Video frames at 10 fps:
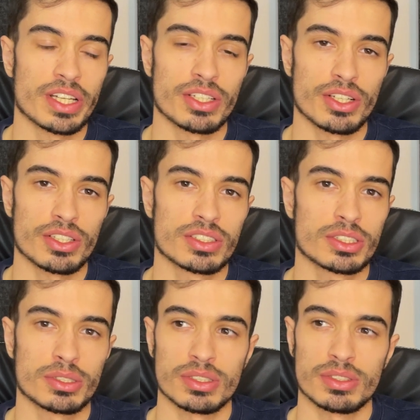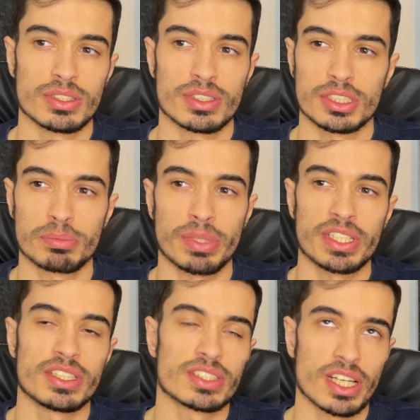and not
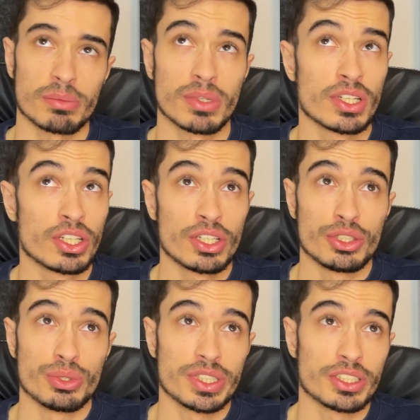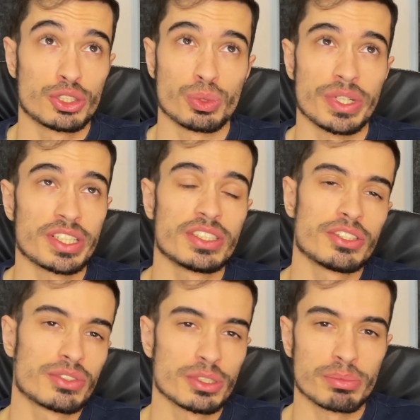spending time doing 20
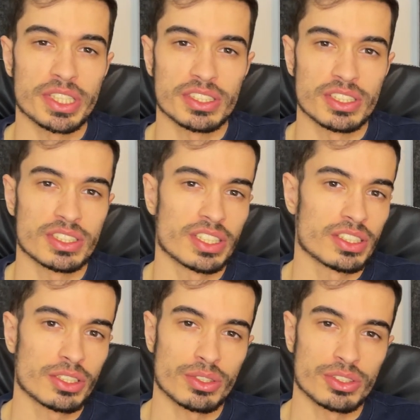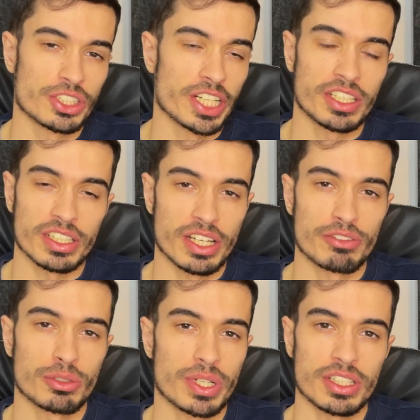different mixes and checking
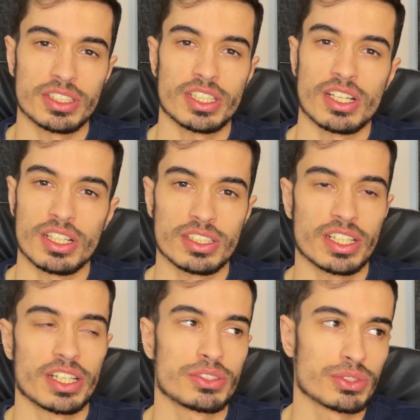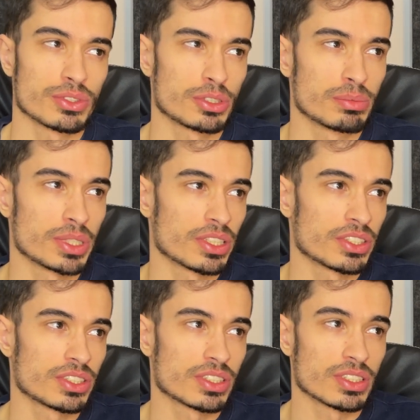everywhere in the car in the headphones,
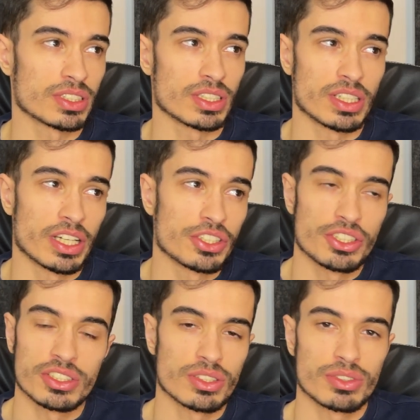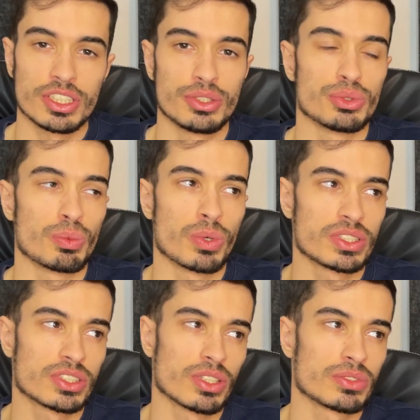because I just don't need
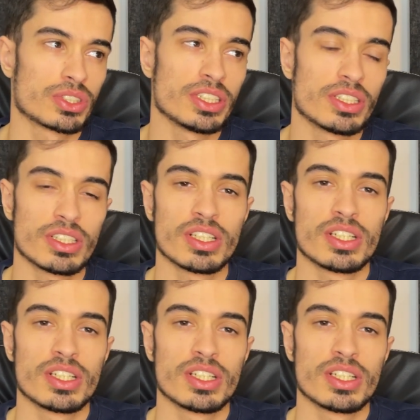what sounds here.